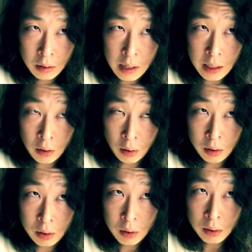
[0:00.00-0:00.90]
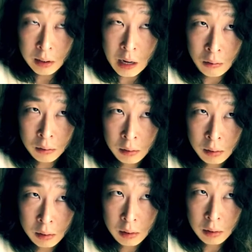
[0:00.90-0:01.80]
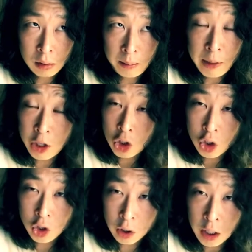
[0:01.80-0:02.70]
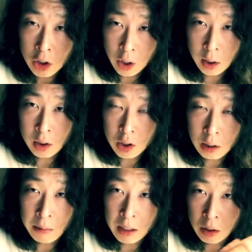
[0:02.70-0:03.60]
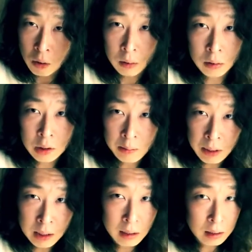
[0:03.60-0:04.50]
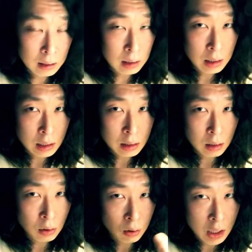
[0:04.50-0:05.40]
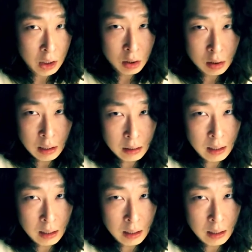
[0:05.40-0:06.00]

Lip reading: and also sound pitch can change depending on the speed and the locations, like